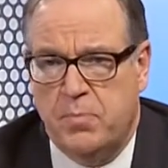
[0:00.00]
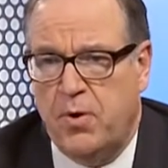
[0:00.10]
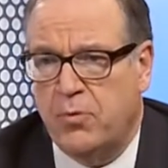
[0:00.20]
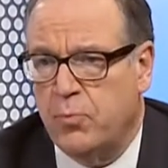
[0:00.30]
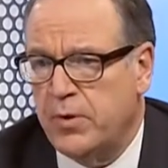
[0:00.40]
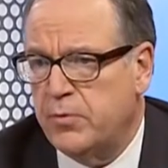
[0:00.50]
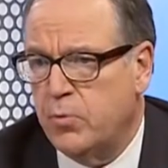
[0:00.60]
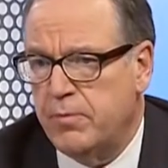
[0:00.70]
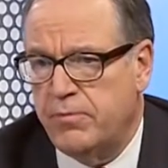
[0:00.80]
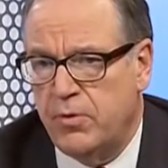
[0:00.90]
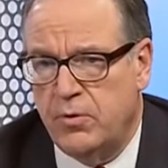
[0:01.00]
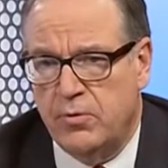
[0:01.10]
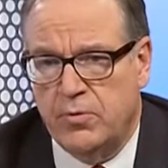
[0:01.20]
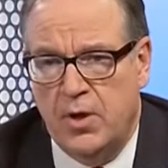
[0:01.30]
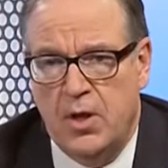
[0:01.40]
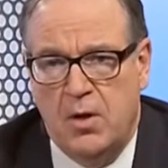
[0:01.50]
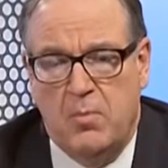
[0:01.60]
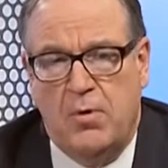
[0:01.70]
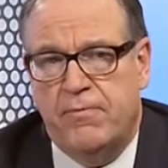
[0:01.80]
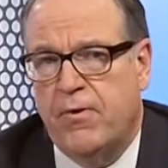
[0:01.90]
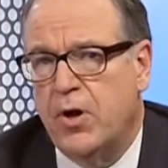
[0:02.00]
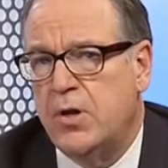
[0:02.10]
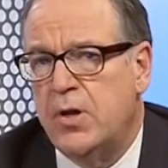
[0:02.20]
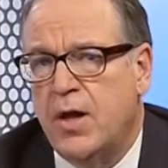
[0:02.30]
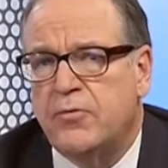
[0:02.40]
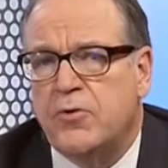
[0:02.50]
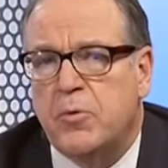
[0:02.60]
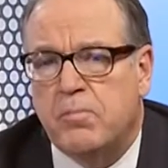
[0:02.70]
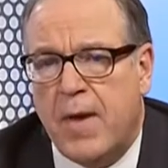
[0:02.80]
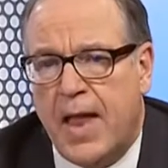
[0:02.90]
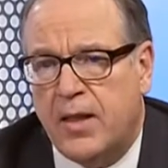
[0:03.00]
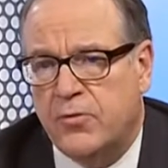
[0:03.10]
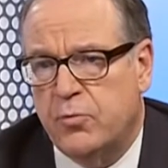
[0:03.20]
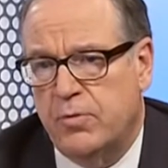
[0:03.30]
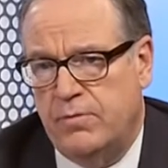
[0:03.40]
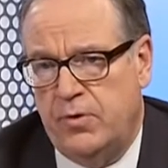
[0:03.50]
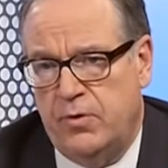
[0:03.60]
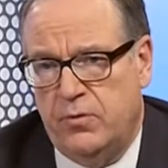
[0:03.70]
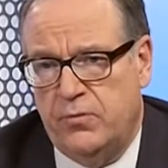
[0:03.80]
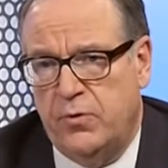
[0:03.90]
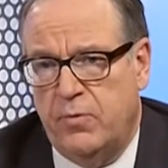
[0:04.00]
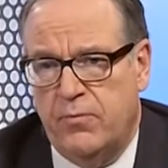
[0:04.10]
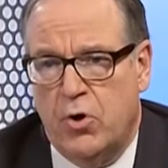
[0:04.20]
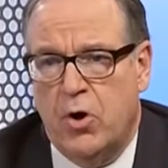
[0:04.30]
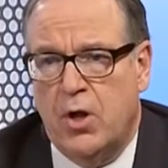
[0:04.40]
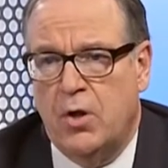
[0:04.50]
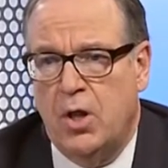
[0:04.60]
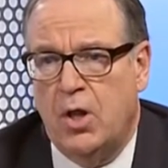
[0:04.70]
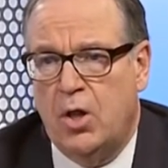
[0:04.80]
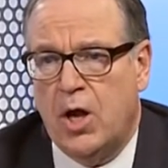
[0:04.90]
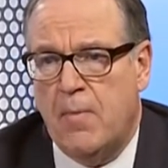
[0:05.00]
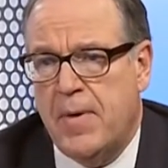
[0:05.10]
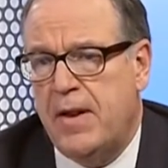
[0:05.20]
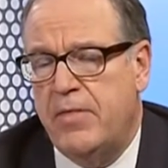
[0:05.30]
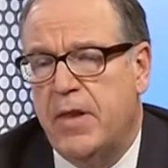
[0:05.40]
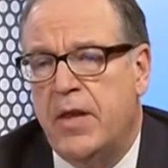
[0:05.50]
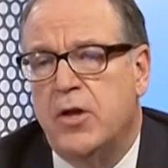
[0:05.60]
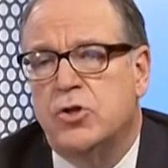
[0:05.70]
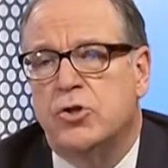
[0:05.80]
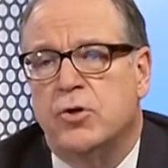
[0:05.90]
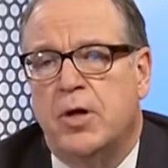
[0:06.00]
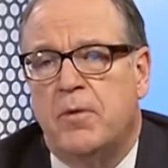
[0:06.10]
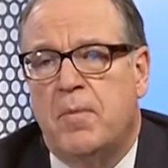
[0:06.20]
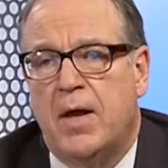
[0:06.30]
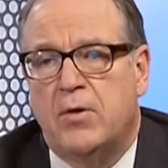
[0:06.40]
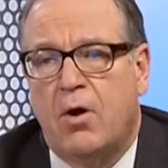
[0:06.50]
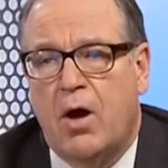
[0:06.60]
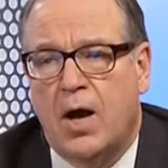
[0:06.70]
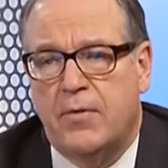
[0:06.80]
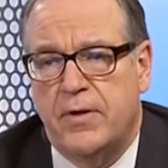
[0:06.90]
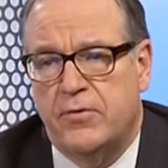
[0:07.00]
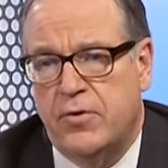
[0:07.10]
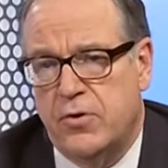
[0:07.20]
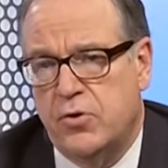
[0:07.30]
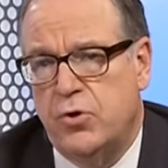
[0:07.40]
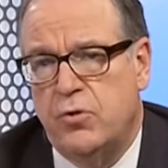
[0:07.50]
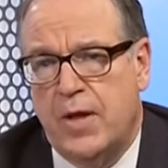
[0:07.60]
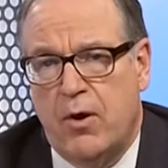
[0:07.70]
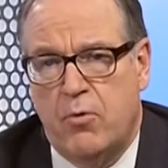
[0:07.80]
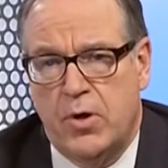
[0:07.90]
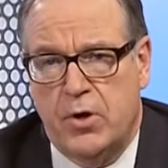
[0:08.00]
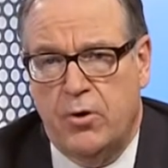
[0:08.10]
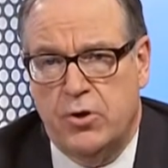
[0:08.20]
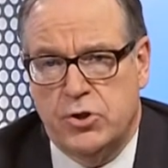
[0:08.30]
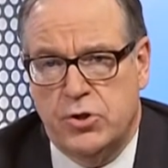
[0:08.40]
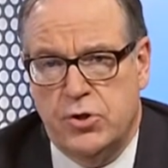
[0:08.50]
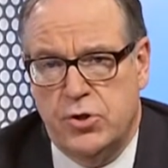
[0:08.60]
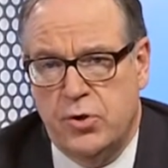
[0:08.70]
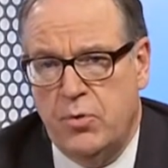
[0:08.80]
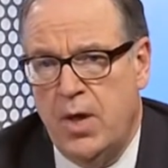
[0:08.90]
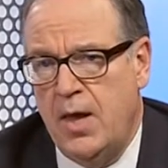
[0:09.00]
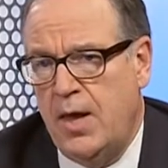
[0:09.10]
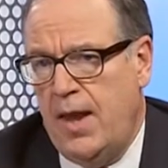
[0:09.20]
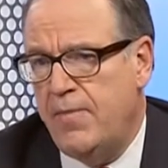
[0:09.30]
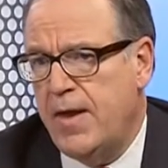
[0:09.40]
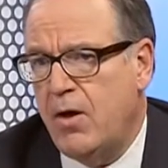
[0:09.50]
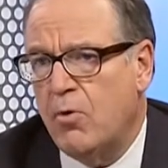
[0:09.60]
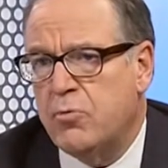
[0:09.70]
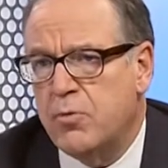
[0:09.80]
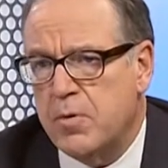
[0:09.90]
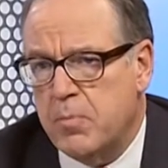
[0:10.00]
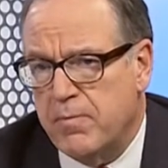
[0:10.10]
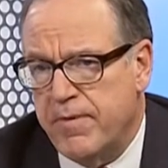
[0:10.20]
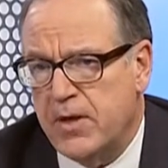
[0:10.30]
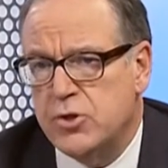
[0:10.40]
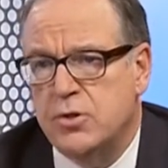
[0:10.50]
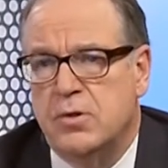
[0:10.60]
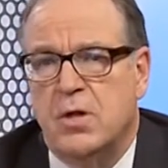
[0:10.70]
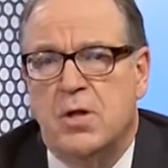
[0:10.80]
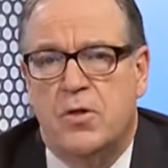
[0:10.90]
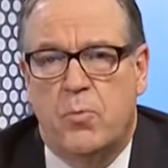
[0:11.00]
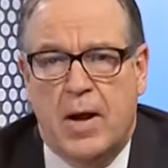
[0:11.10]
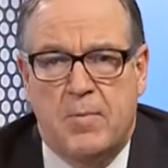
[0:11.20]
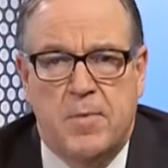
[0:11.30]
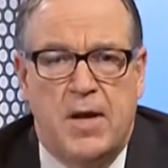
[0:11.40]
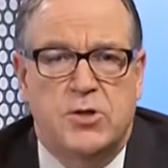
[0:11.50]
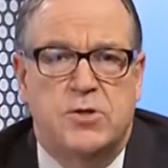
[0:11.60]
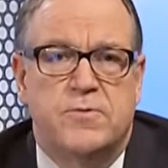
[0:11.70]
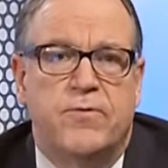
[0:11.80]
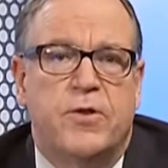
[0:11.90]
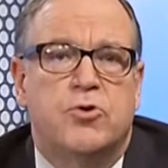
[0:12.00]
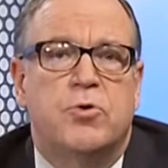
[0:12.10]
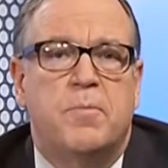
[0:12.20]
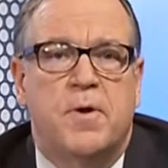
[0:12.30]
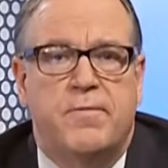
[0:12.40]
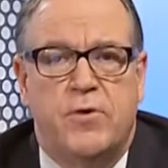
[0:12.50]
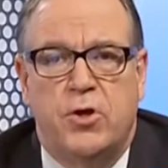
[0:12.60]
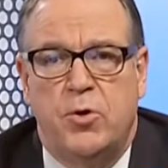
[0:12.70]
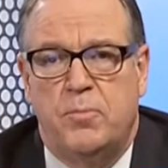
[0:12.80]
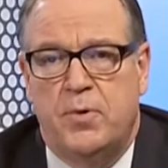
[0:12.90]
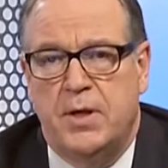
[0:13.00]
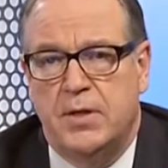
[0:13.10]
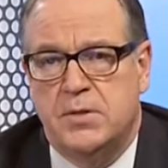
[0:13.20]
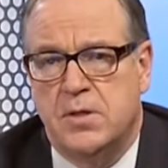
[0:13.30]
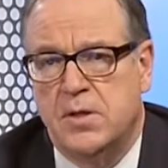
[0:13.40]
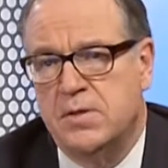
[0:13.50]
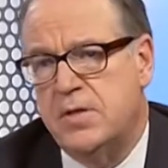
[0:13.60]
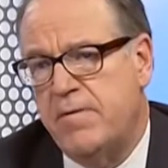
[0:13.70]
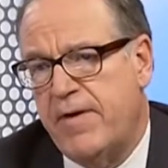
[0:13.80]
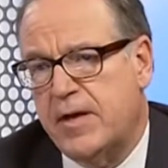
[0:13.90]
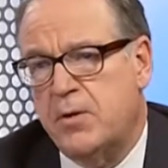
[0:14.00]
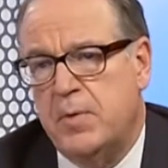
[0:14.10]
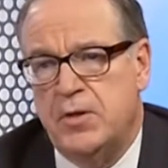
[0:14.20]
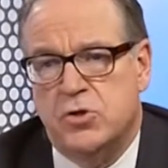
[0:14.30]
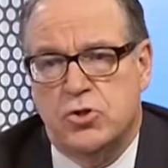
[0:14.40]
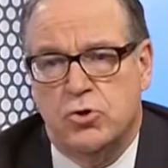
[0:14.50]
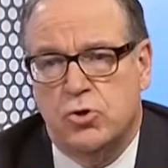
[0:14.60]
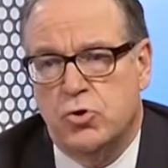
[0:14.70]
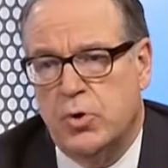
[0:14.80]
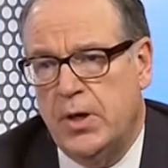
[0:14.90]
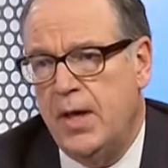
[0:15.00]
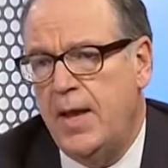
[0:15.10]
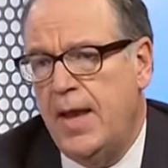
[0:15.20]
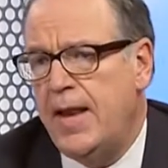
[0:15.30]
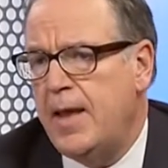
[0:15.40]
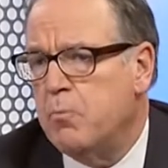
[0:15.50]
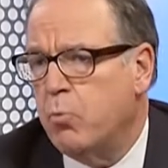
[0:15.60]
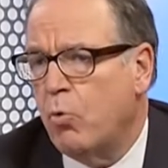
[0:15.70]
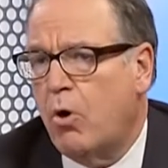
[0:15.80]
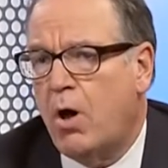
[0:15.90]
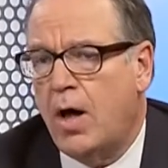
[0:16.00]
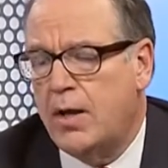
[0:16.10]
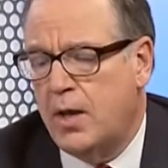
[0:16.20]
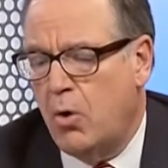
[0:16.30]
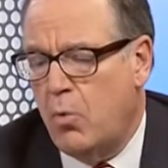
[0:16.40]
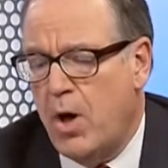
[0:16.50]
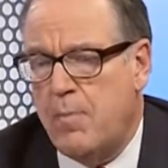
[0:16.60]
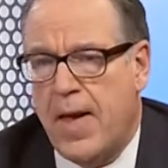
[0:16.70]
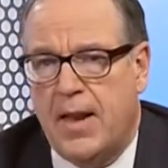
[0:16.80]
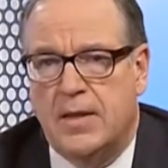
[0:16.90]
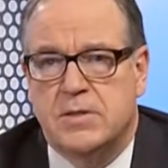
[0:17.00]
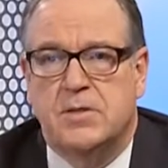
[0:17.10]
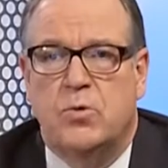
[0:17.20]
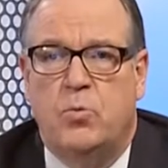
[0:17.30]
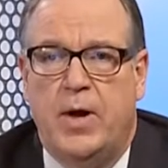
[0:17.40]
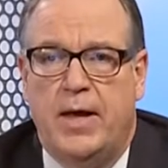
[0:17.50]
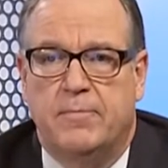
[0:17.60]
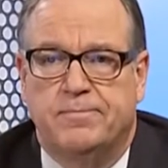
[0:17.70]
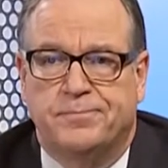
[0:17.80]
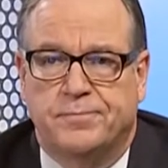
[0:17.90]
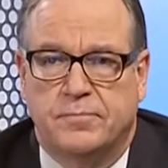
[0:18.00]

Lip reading: Both recent reviews, both very nicely balanced reviews. So if you're going to look up any of the literature in my talk, these are the two that I will encourage you to do. And they go through the prevention, the recommendations for the treatment of acute bleeds, synovectomy and surgery in a broad, well-balanced way.